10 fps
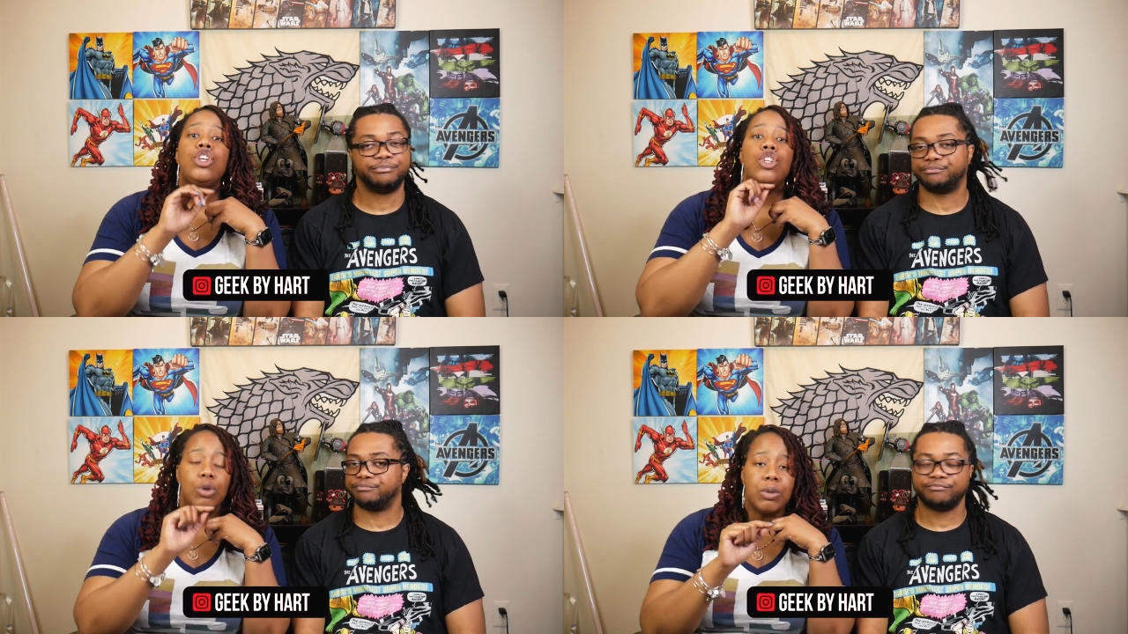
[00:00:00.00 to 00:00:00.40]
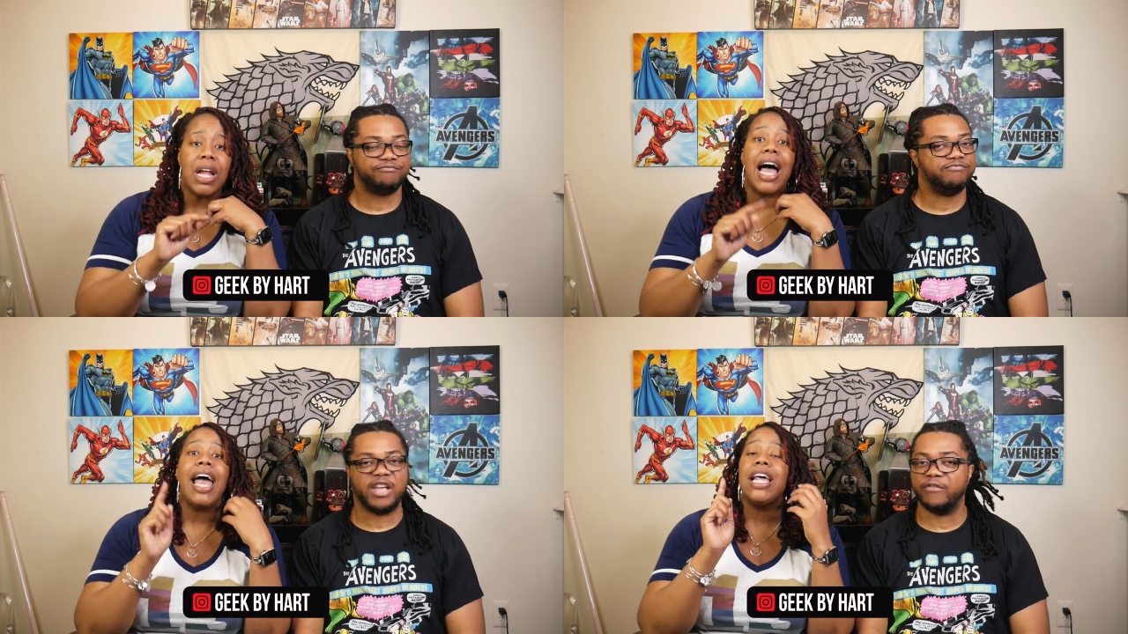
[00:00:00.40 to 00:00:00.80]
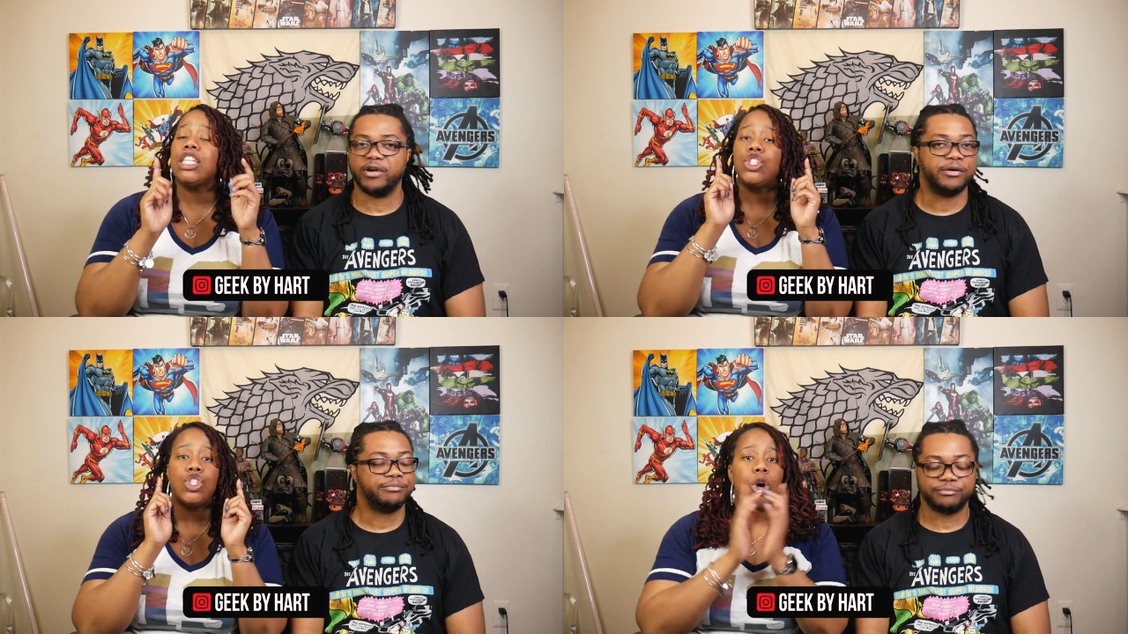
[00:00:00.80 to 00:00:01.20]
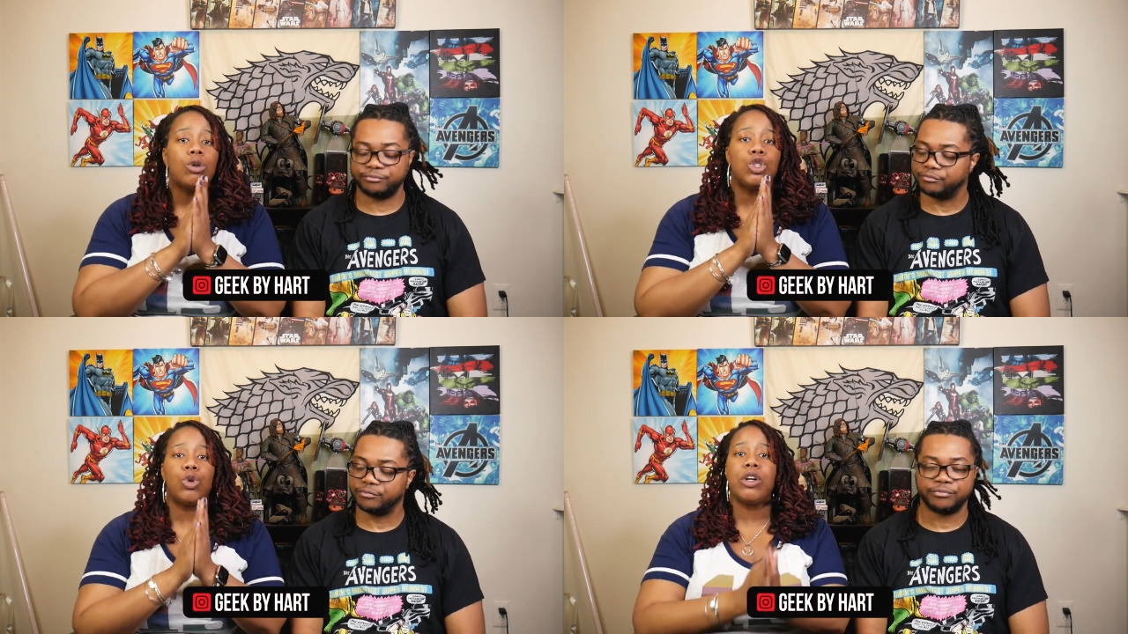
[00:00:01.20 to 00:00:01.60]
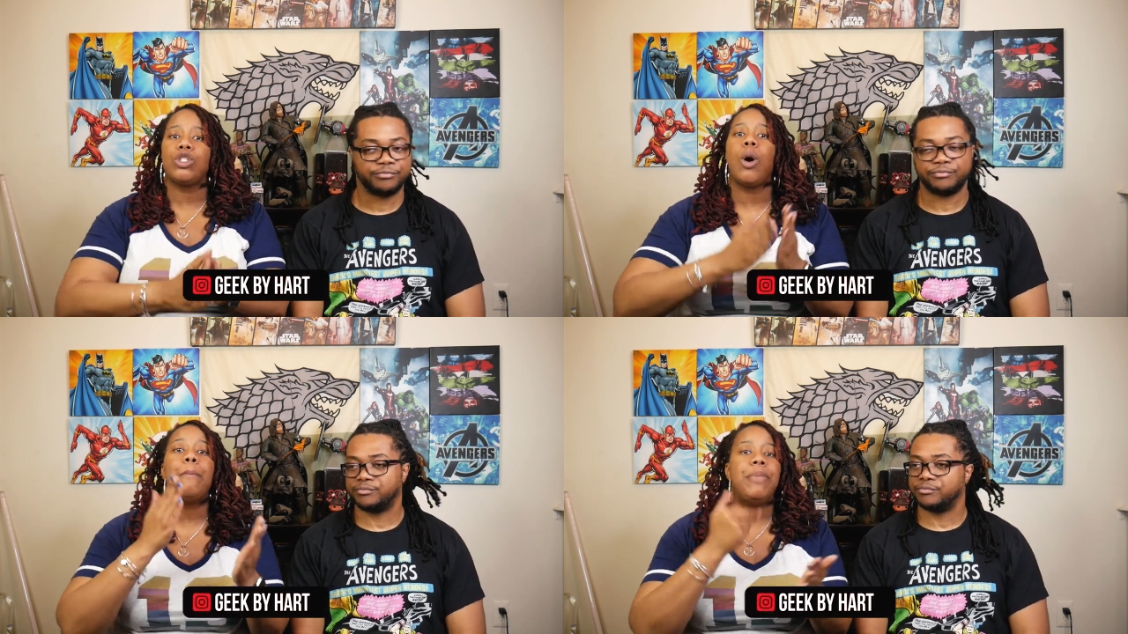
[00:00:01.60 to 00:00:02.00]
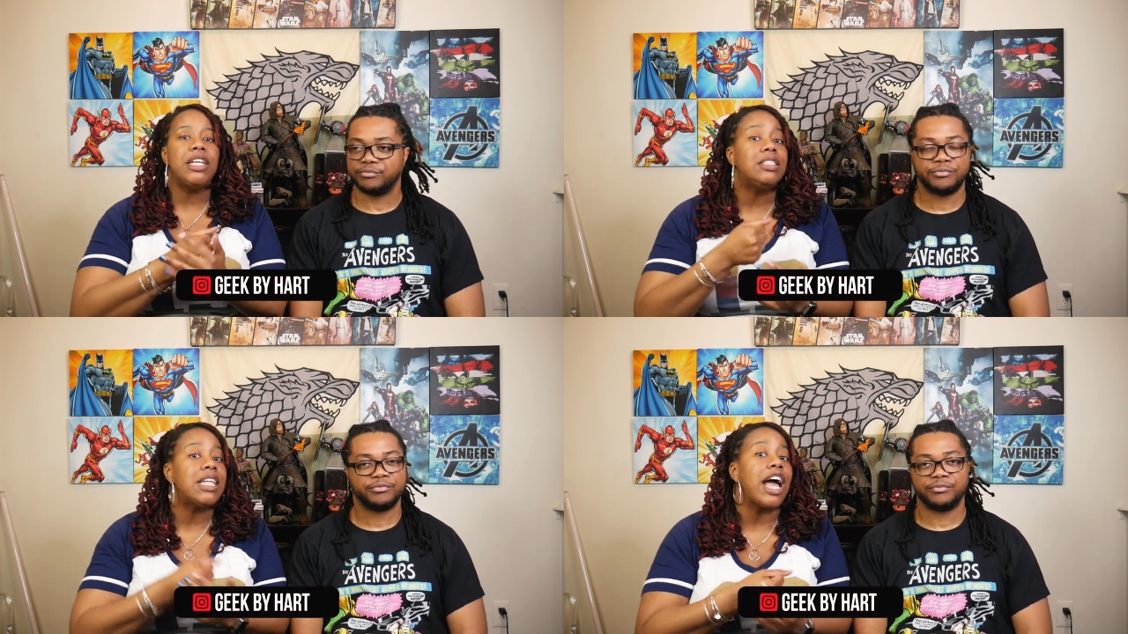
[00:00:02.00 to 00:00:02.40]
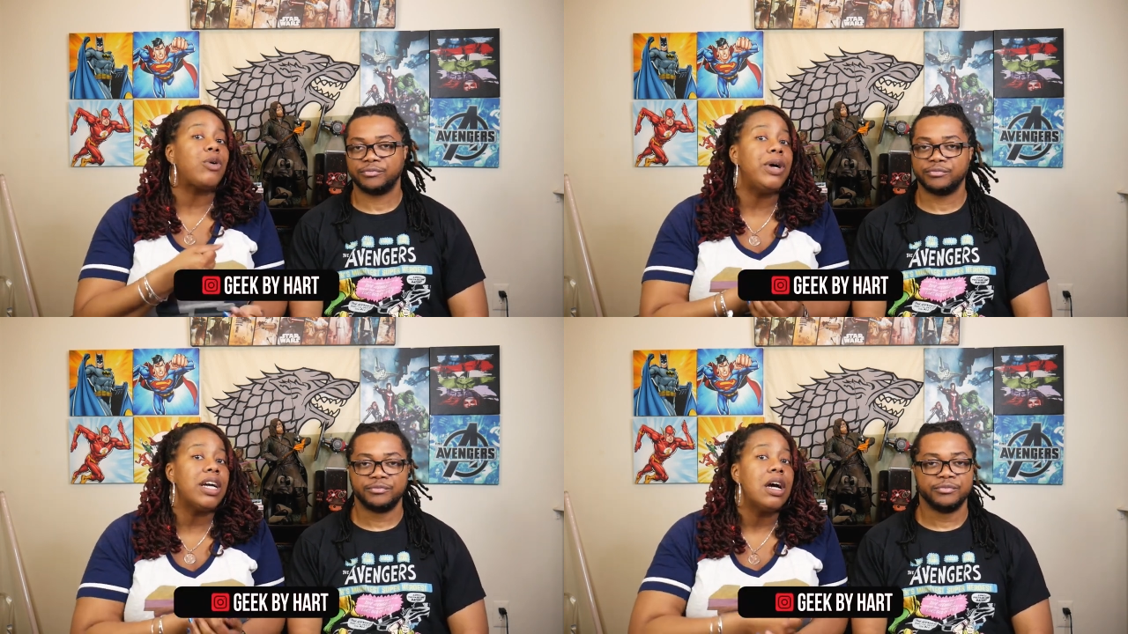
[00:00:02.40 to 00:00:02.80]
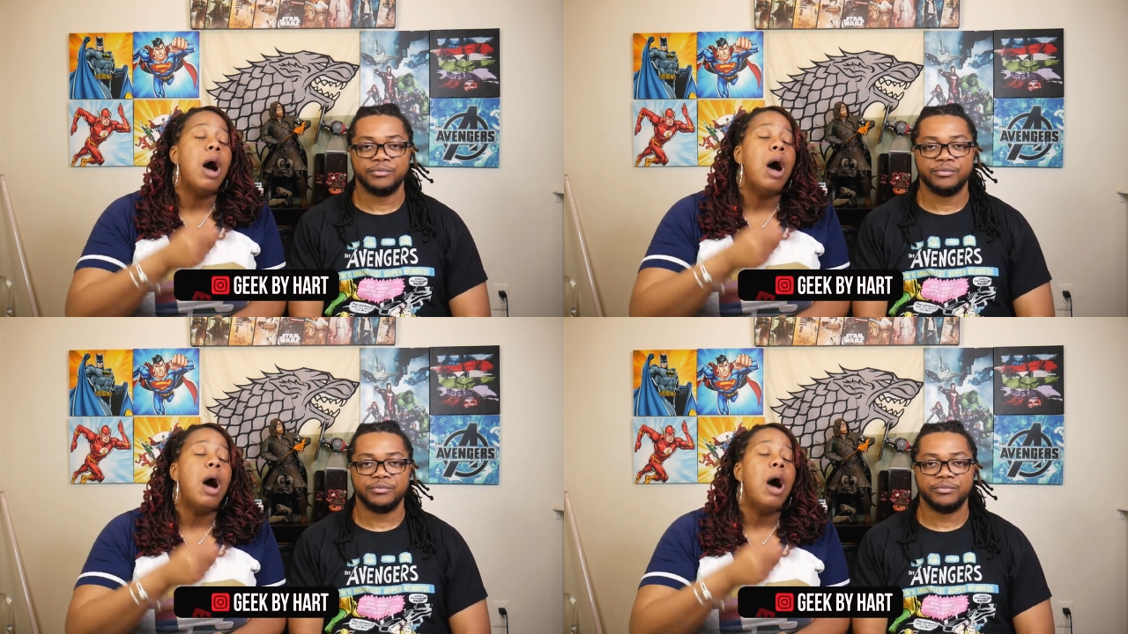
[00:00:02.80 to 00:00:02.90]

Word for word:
Speaker 1: You will not. Never. And it's so short, so binge that quick